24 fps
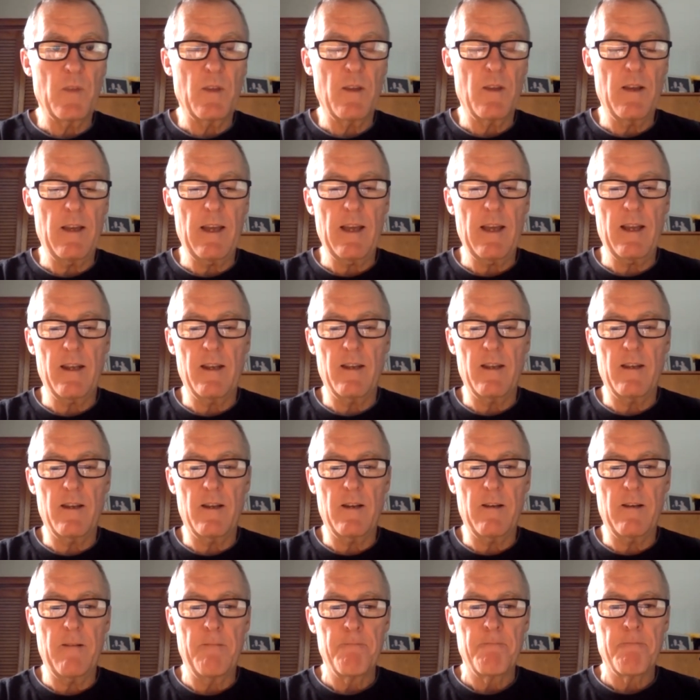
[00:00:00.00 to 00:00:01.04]
And
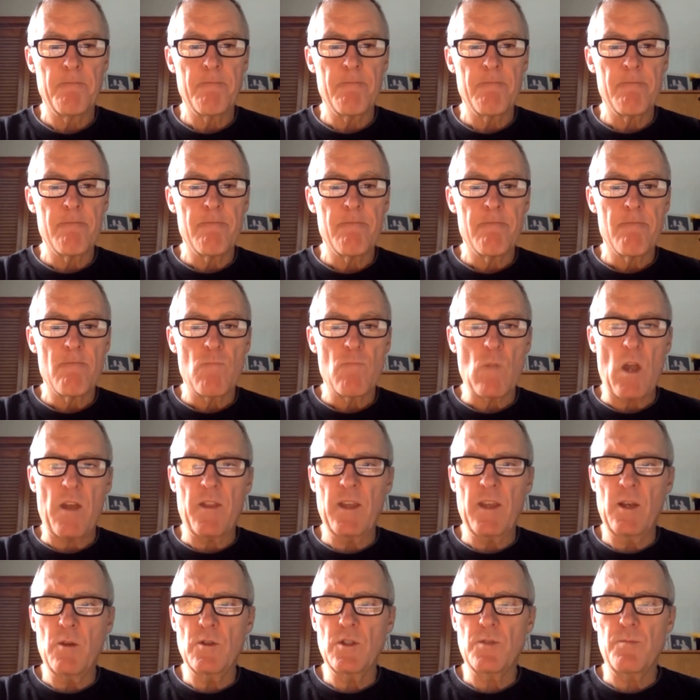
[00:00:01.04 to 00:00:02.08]
I
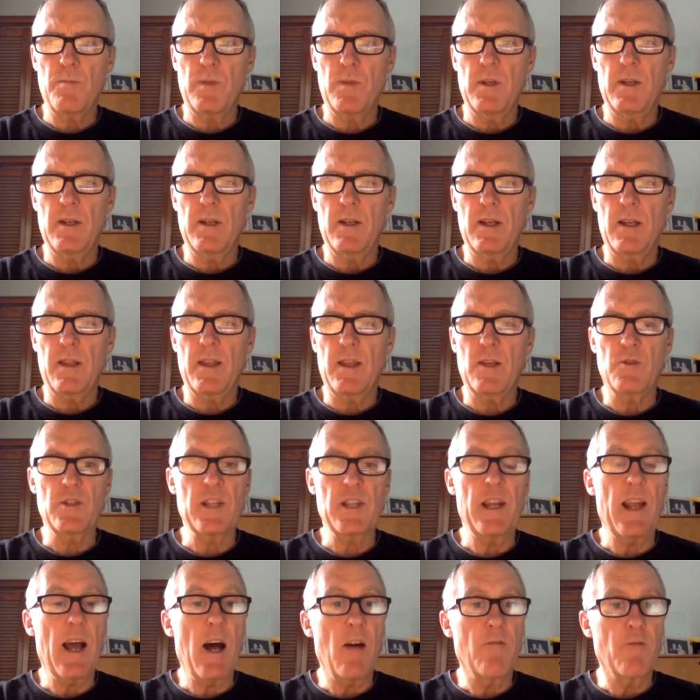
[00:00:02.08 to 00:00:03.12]
think it was
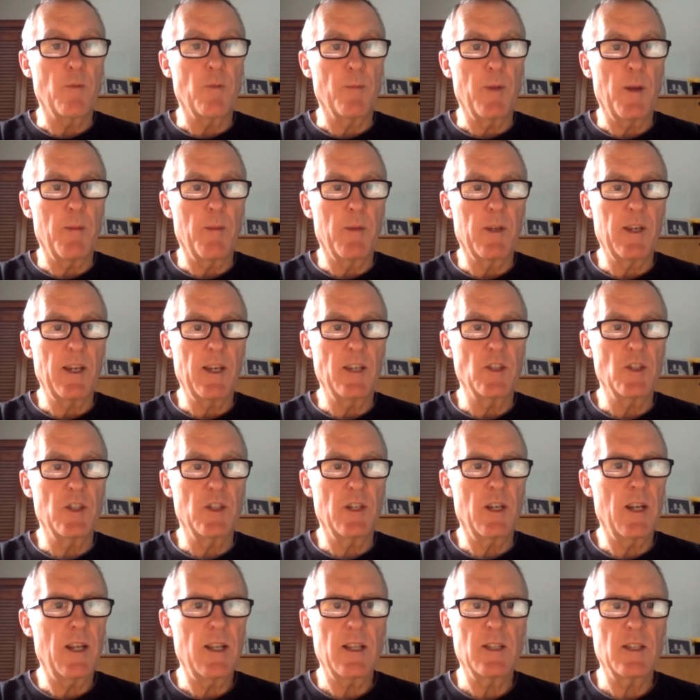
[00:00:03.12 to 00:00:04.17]
an Alfred publication,
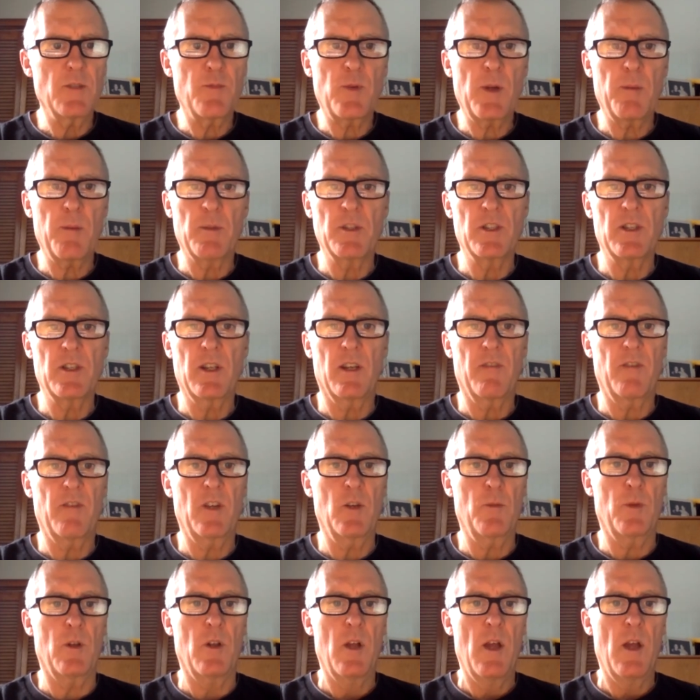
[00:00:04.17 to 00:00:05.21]
and it's probably still
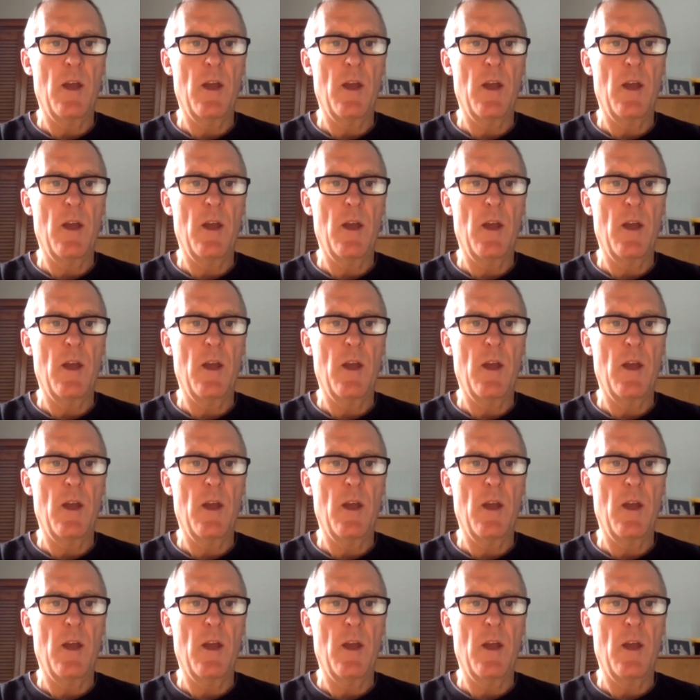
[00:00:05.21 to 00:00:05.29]
available.